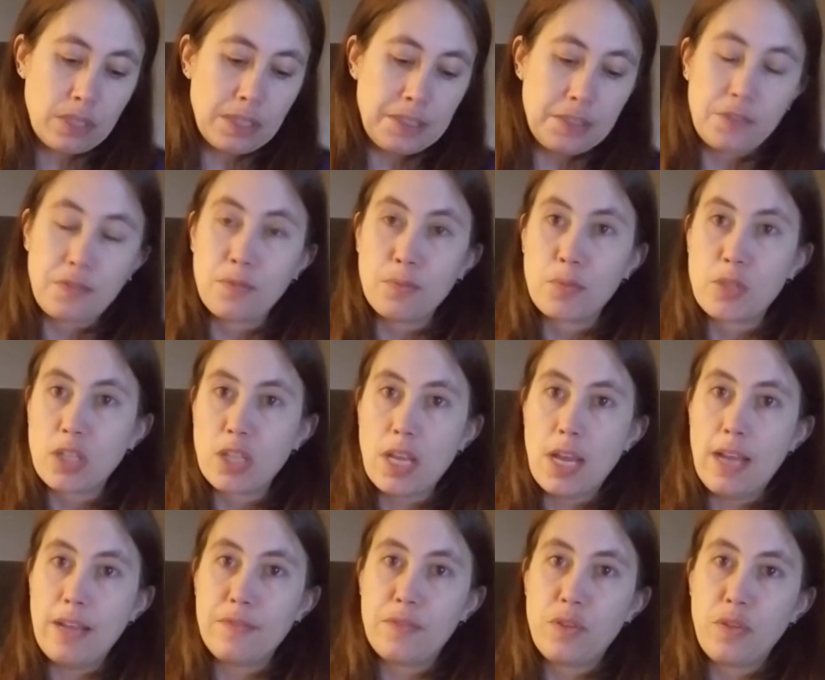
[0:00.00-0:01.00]
It is from
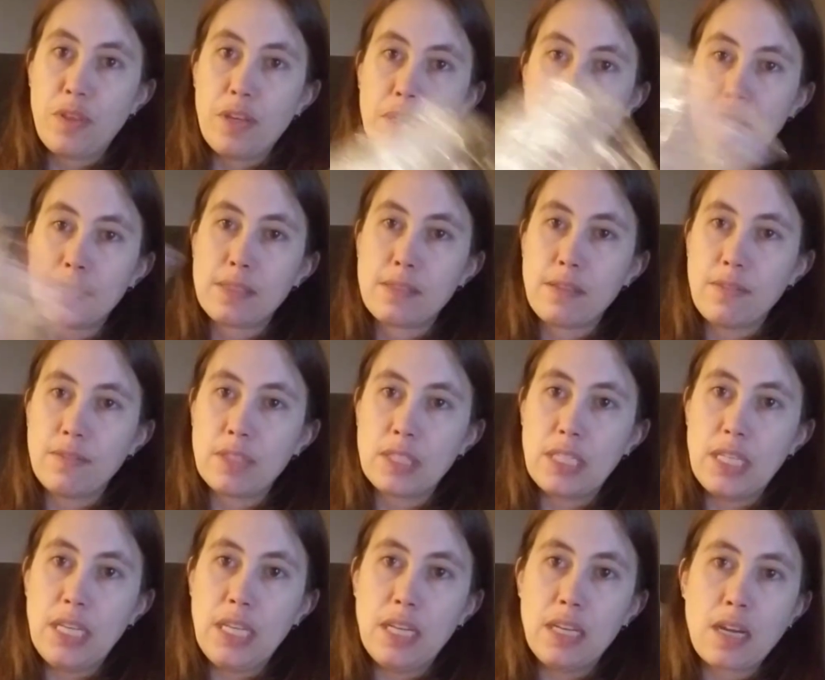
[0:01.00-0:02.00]
July of
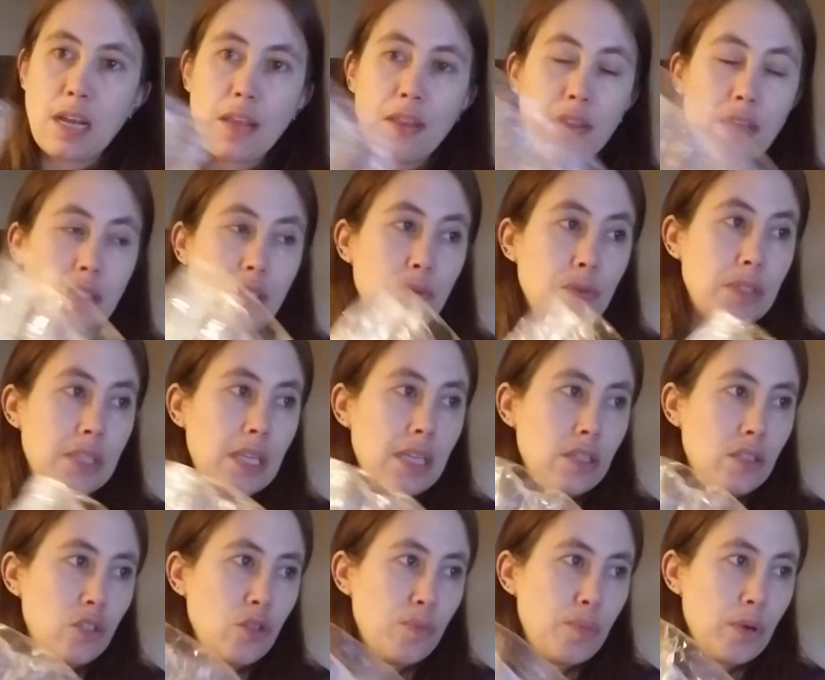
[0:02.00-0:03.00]
2017. This was a
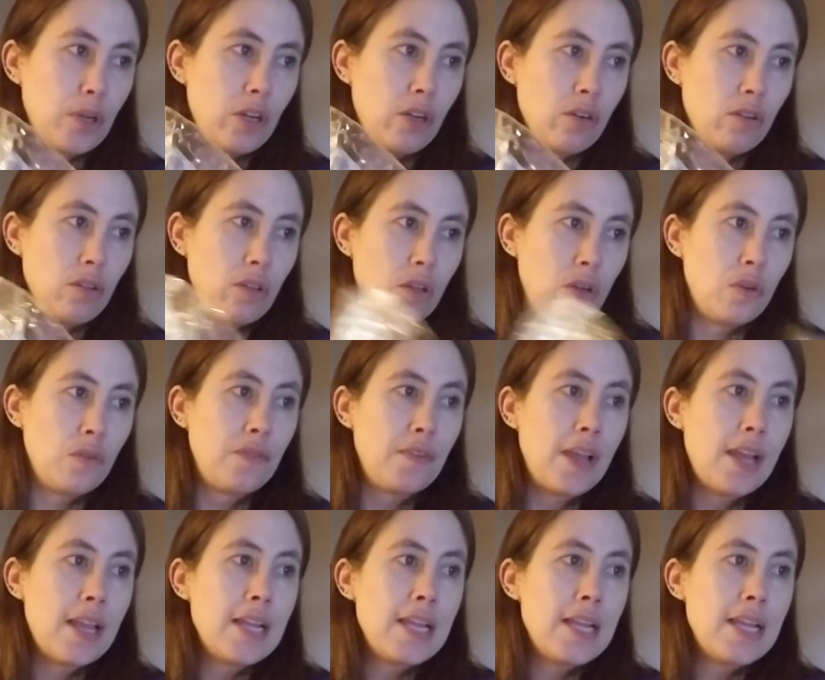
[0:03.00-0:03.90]
superhero loaf.